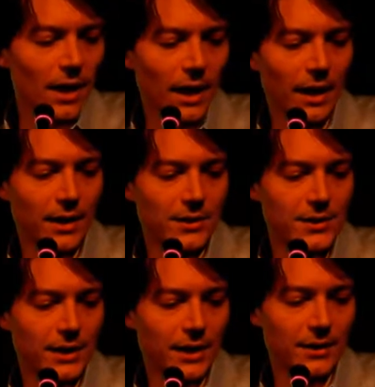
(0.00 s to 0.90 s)
and
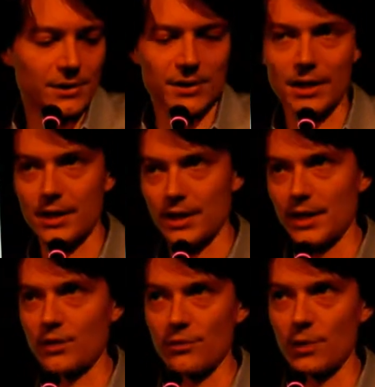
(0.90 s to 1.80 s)
that's not going to
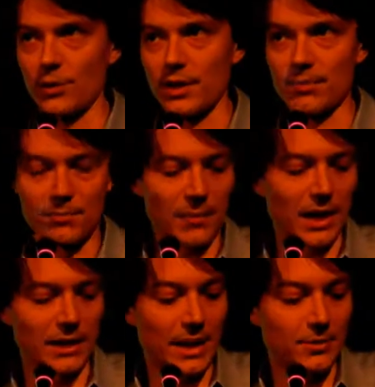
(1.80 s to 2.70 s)
interfere with them
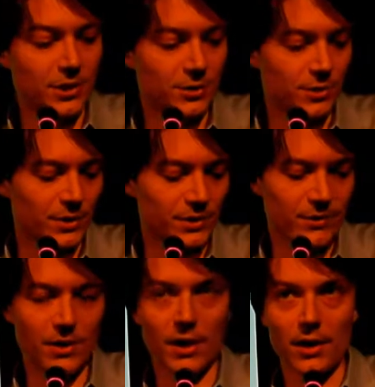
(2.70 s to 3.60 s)
making depth
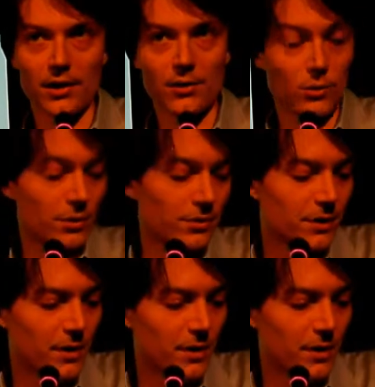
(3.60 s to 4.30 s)
judgments or